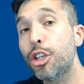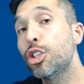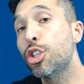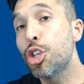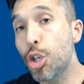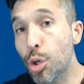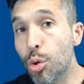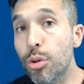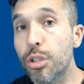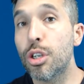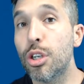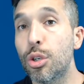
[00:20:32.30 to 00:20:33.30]

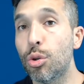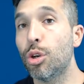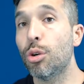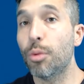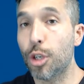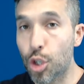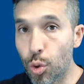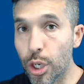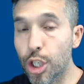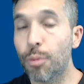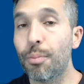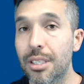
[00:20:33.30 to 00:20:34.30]
choose to
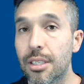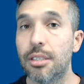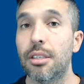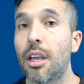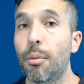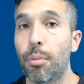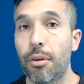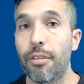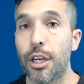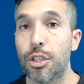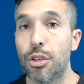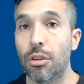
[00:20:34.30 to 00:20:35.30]
treat your business like a
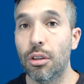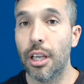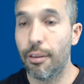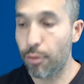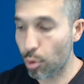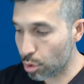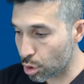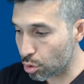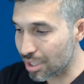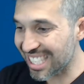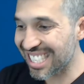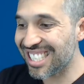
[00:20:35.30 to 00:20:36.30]
professional. If you were to choose
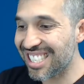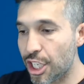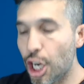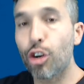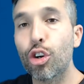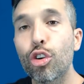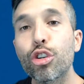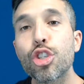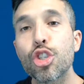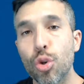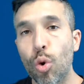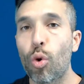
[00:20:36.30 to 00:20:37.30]
to share your
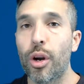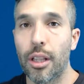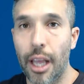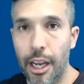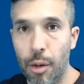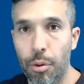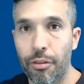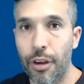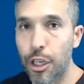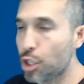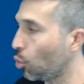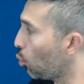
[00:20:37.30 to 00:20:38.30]
story like a
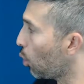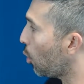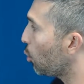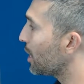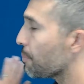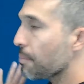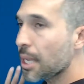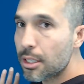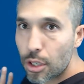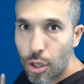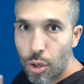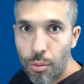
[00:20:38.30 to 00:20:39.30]
professional, what would it mean
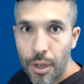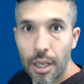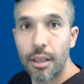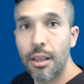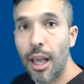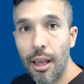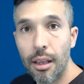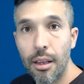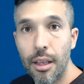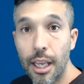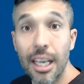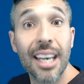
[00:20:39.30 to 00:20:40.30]
to you, okay,
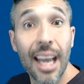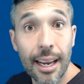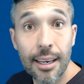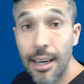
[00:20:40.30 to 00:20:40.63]
in 90